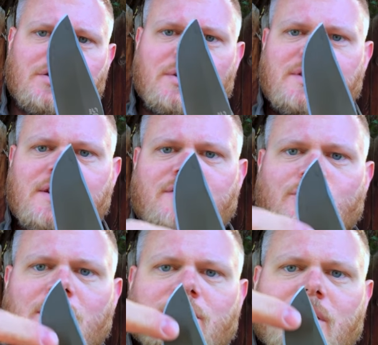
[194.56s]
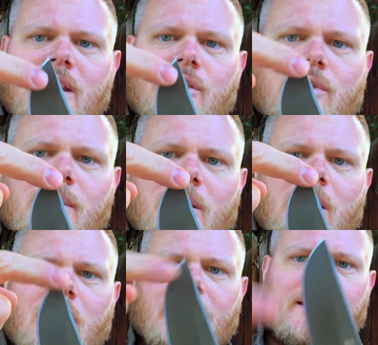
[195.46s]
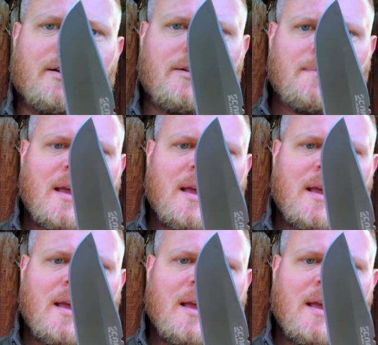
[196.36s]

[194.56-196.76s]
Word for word: to do a differential heat treatment along here.